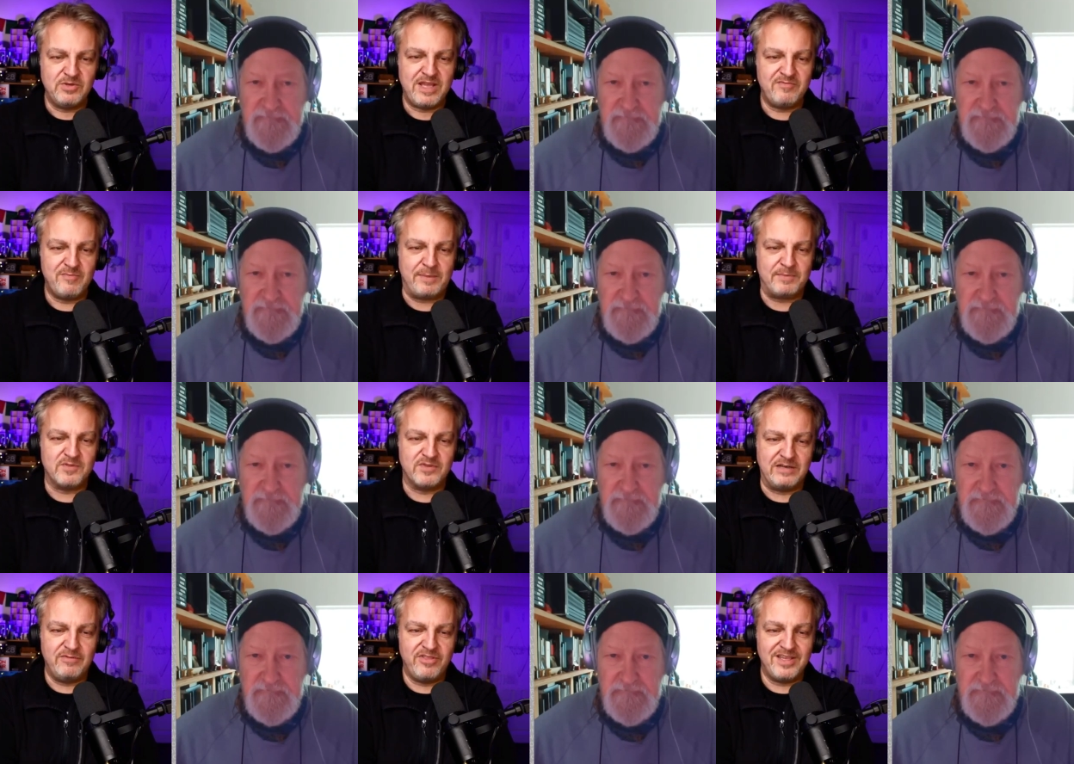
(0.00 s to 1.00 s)
Speaker 1: you don't have maps
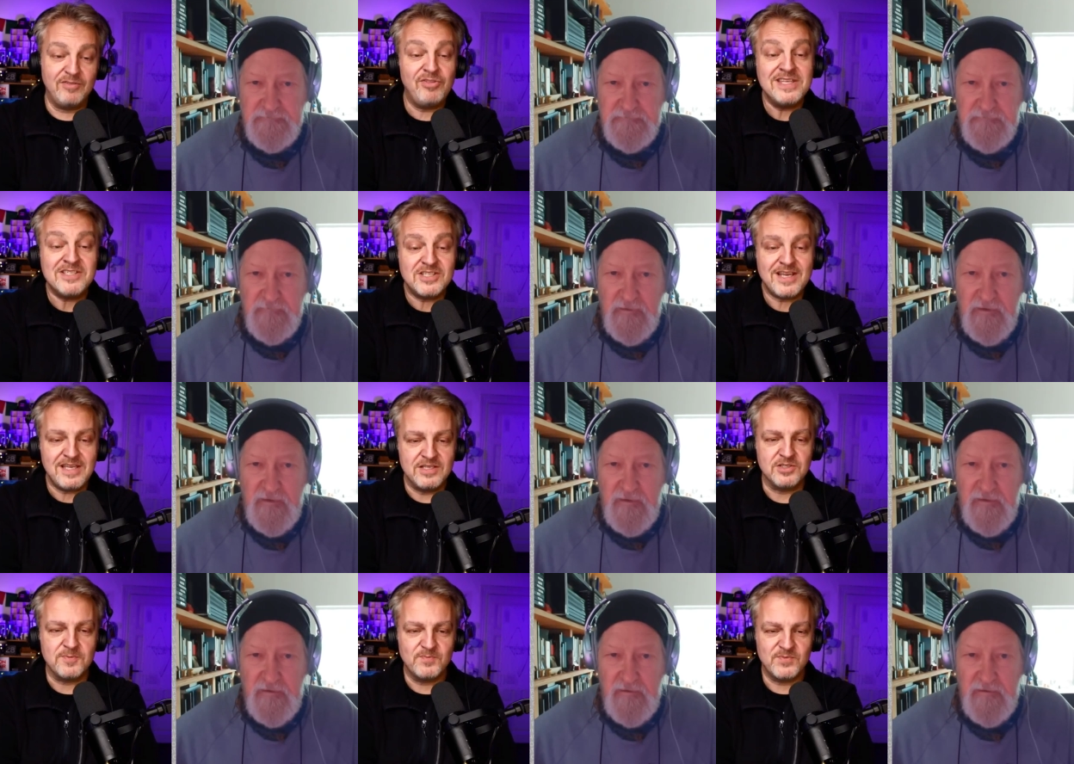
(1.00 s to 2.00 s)
for everything, and things
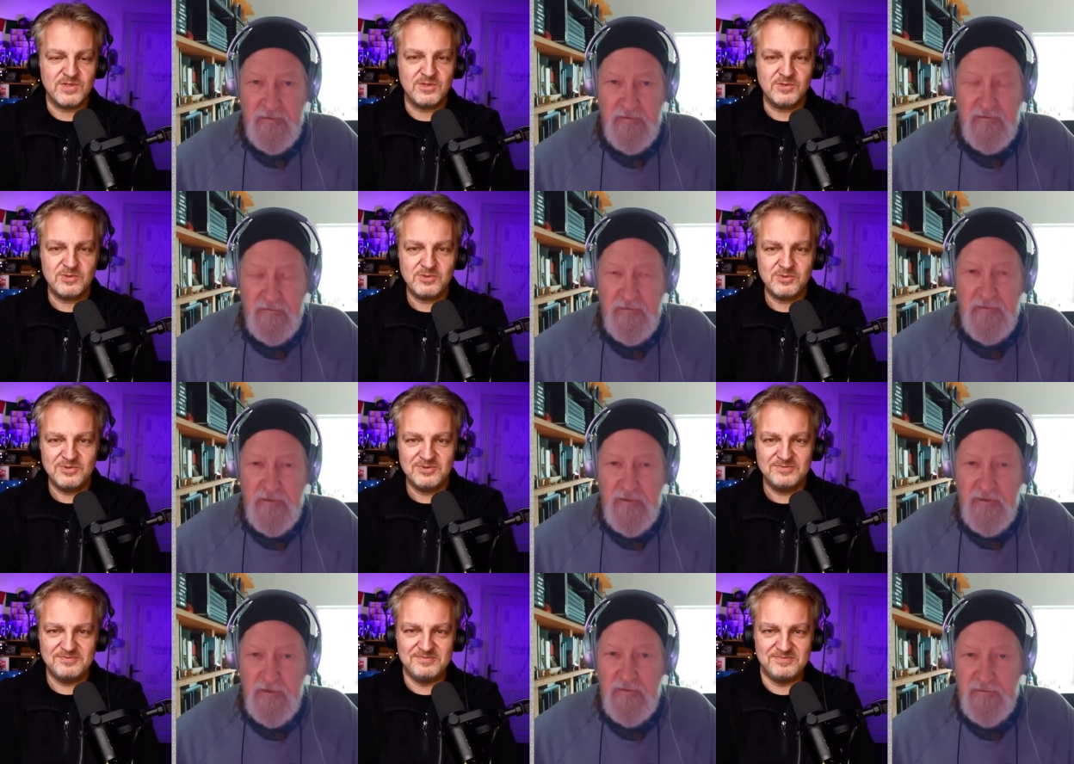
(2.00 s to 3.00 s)
change. So
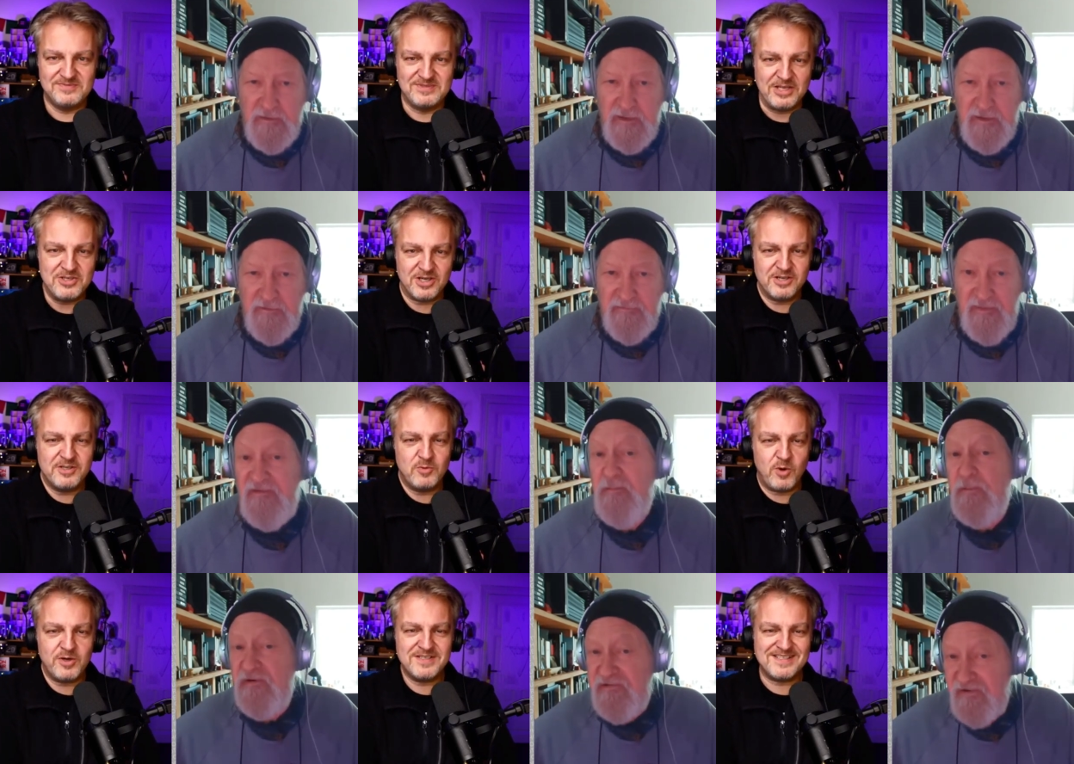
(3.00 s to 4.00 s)
yeah,
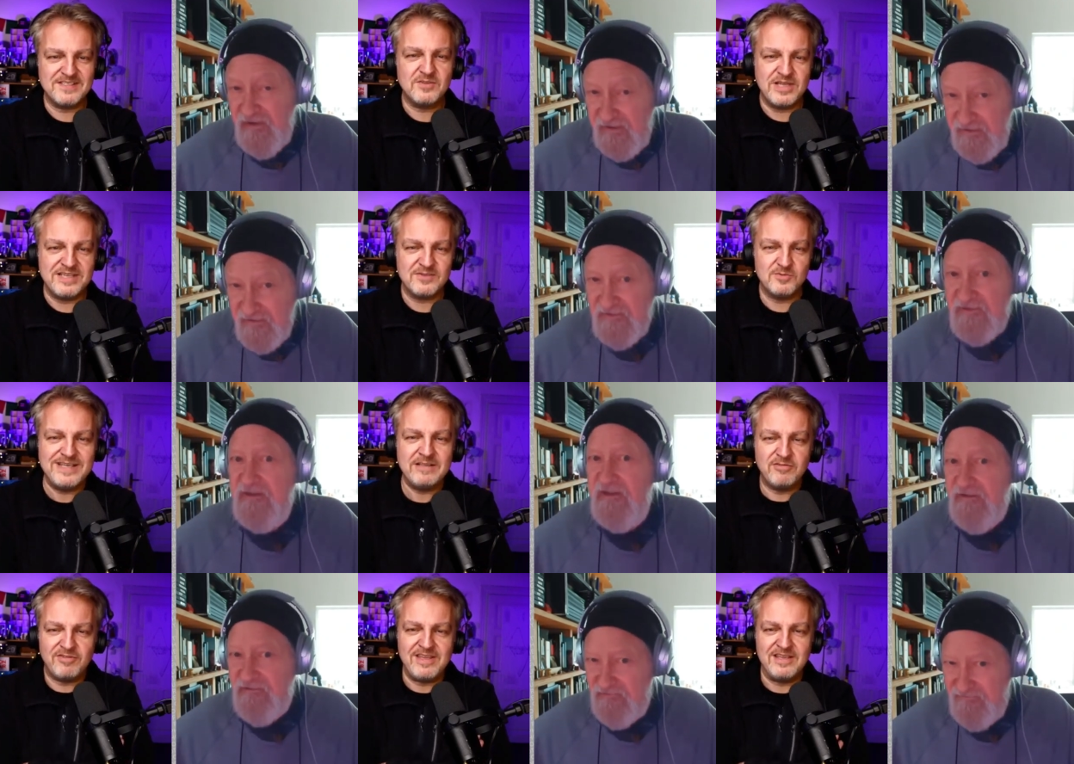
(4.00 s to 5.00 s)
uncharted waters is a, is a,
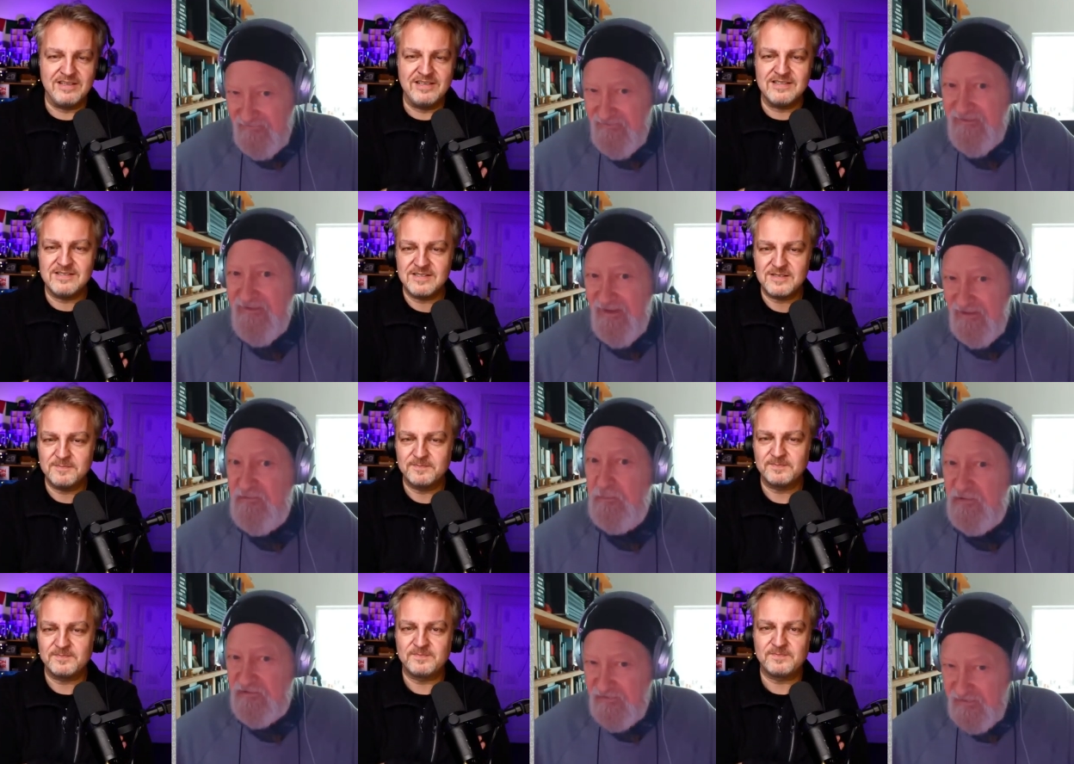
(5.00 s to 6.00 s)
real thing. Yes,
Speaker 2: it's
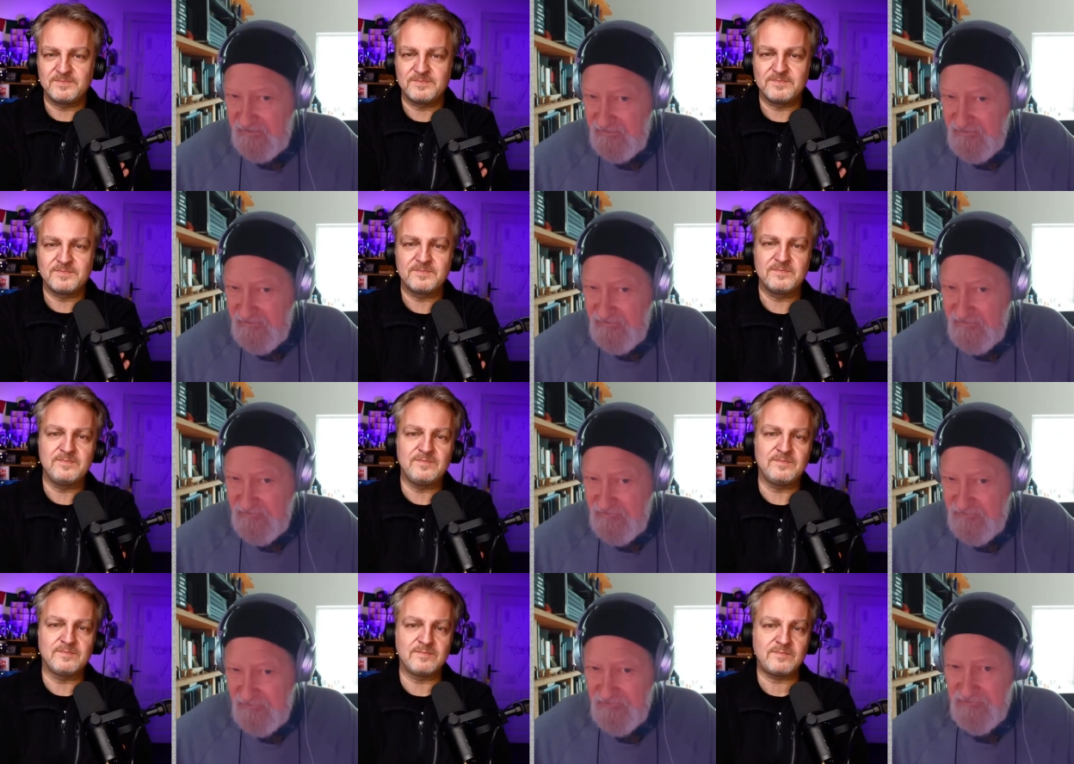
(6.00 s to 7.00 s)
particularly
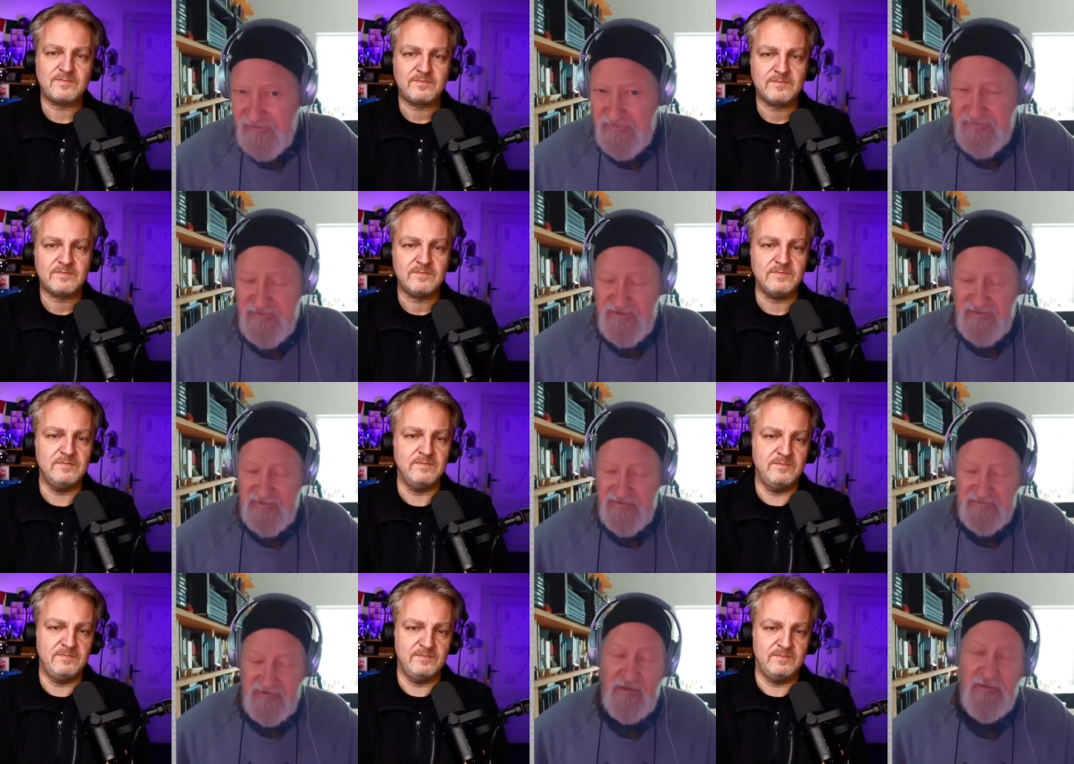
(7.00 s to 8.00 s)
true in the
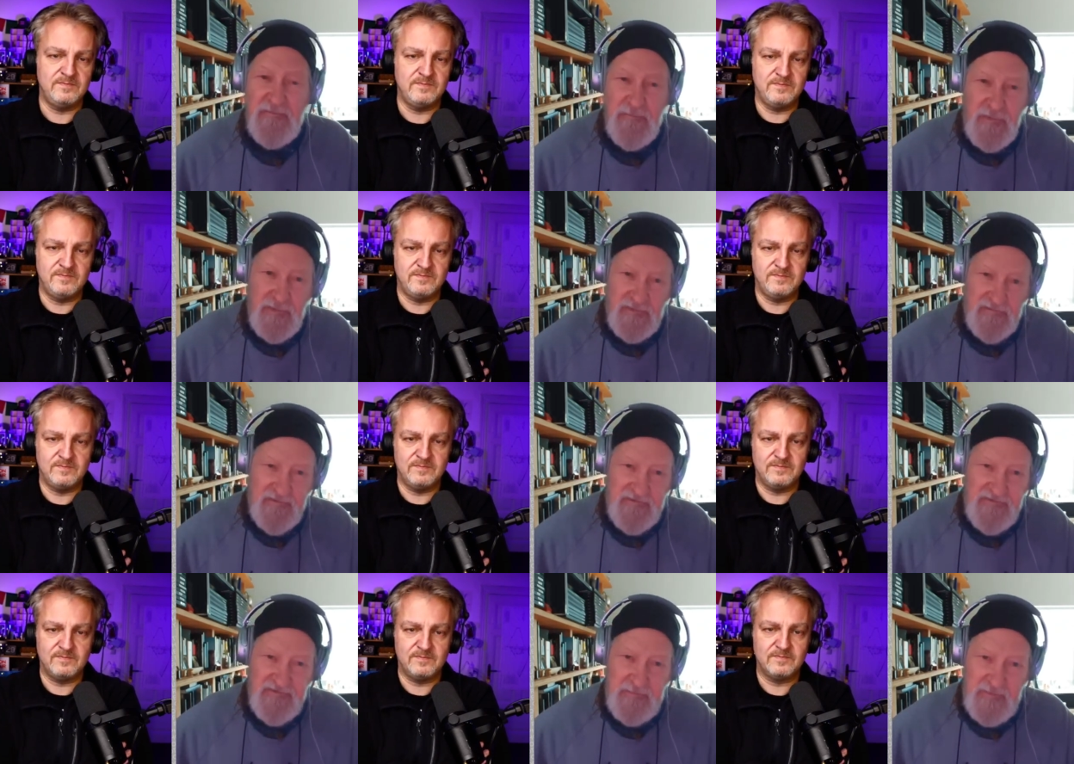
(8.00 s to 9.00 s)
southern polar
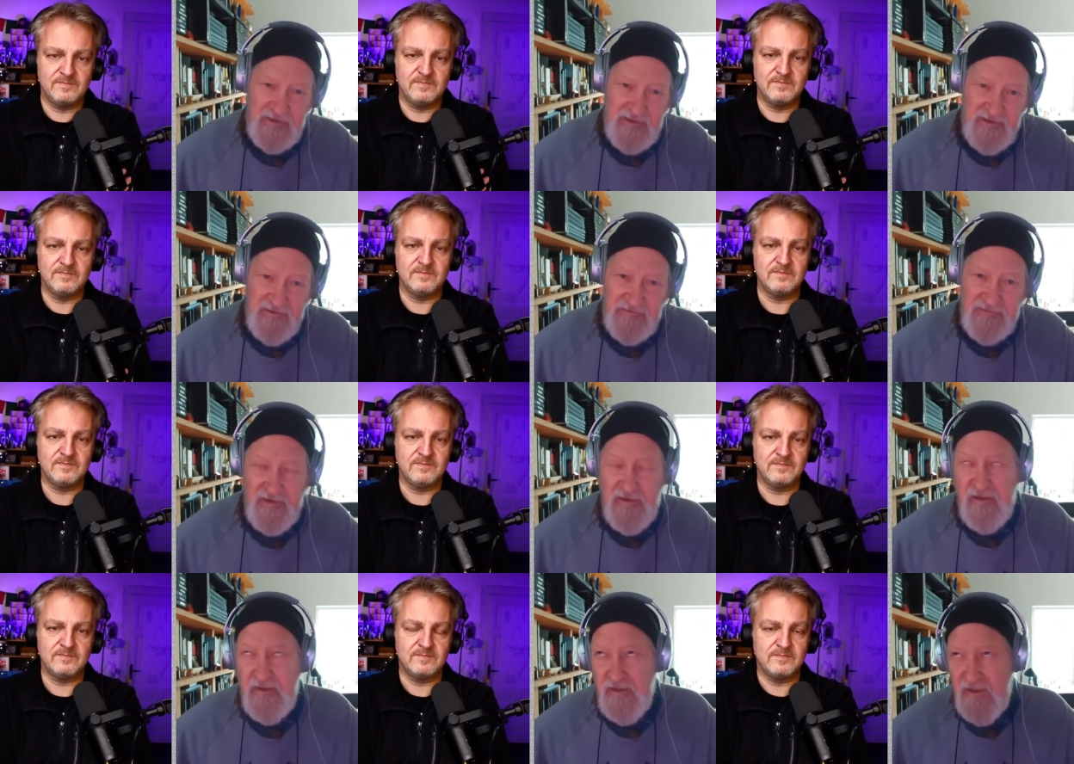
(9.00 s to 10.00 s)
regions because
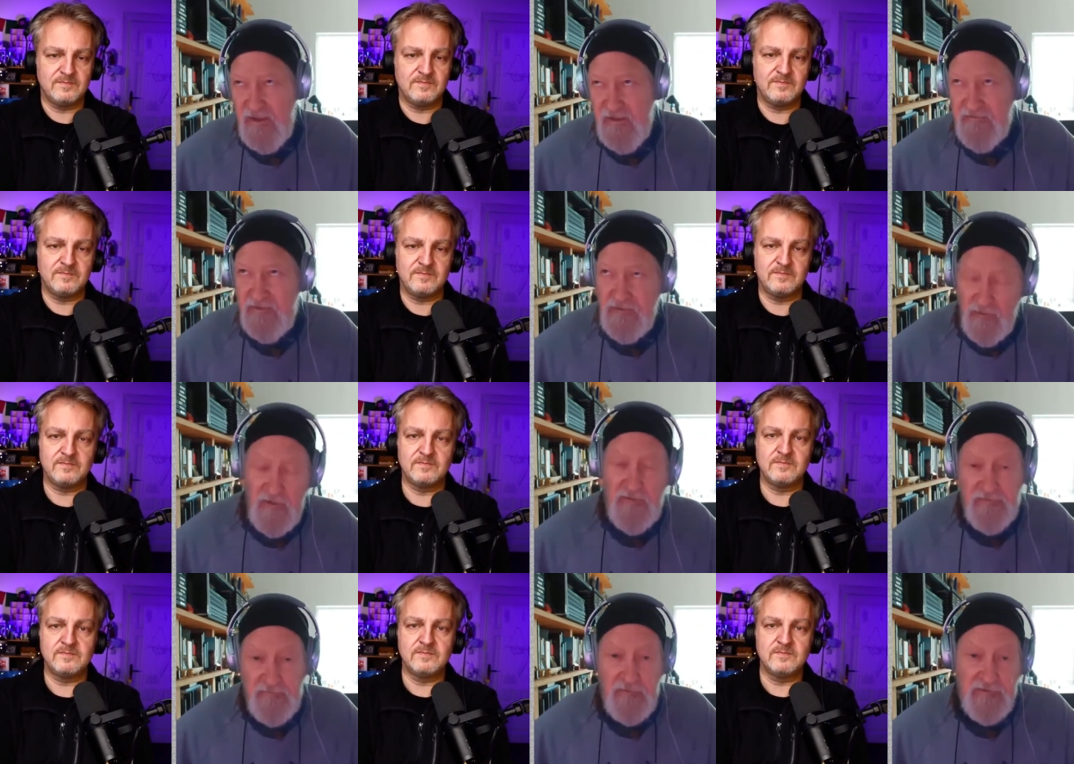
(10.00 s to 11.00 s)
in the
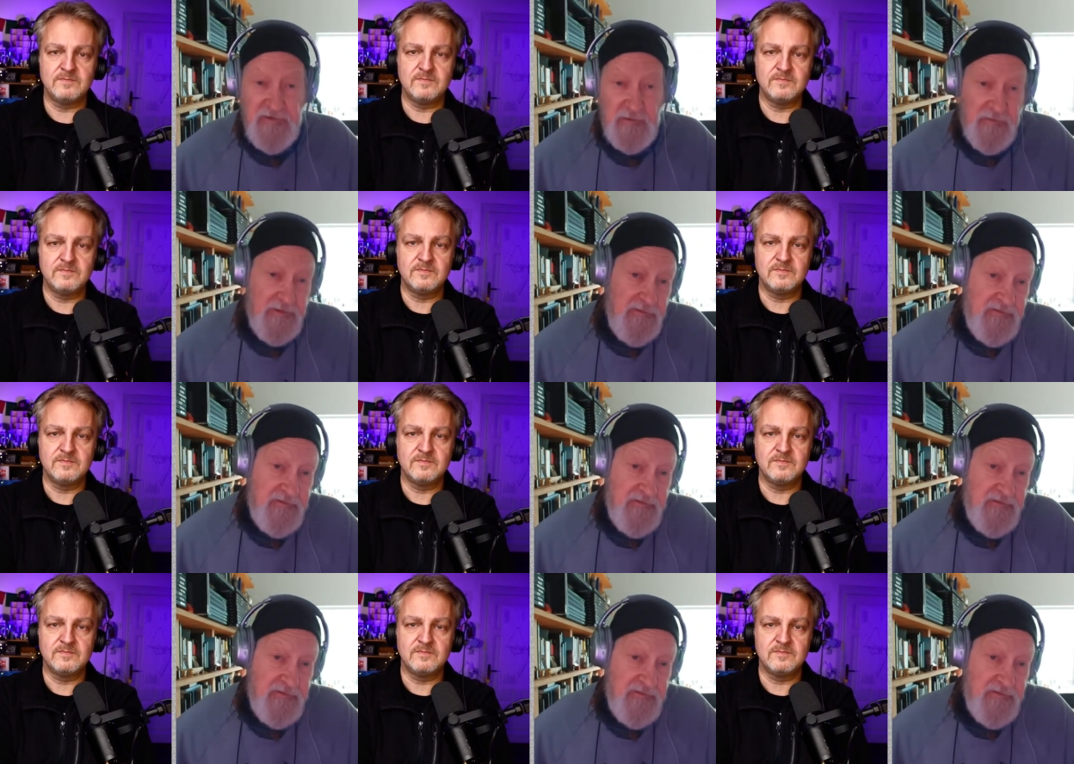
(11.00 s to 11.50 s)
north, of course, they were